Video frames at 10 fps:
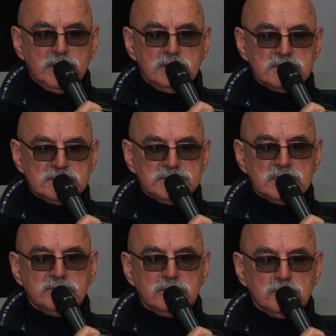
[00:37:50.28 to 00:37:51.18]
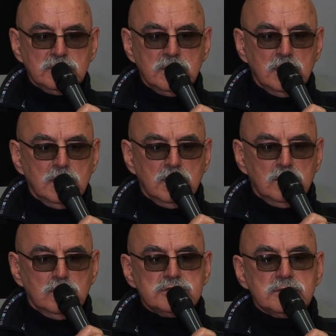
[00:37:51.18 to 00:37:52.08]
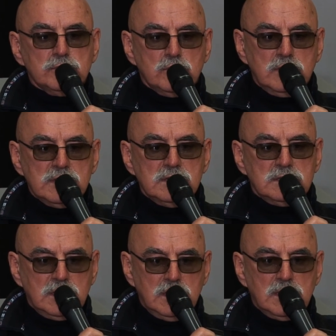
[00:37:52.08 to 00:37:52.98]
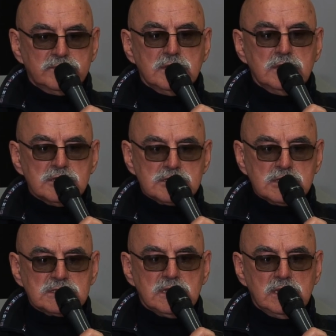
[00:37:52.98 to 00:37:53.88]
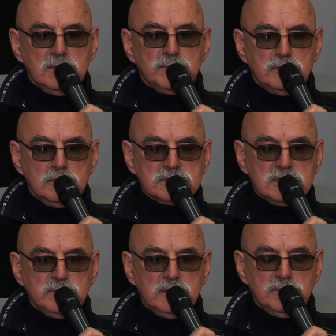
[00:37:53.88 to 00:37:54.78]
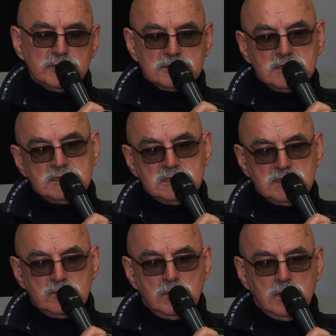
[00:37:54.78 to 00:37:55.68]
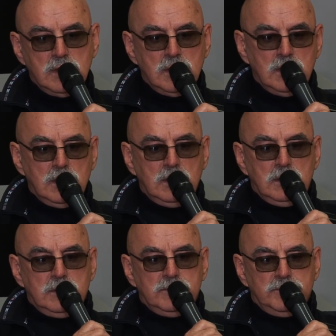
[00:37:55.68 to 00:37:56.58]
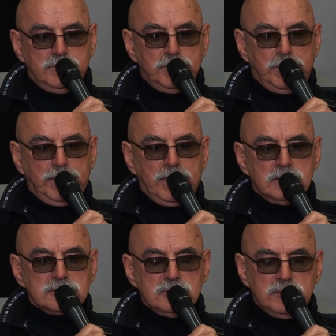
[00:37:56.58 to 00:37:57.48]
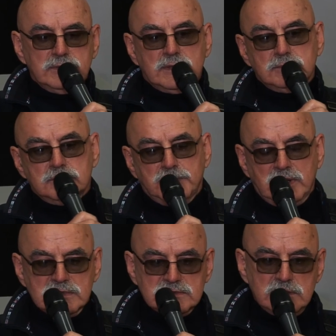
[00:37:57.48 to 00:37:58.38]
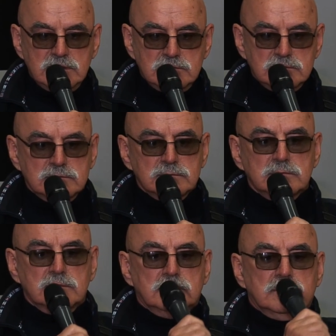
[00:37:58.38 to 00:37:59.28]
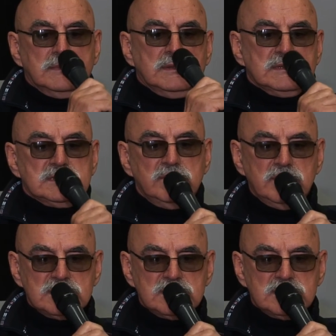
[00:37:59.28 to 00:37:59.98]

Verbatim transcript: if you look at Podil, Podil especially uh, before 1980, and we know that a lot of those buildings they were just demolished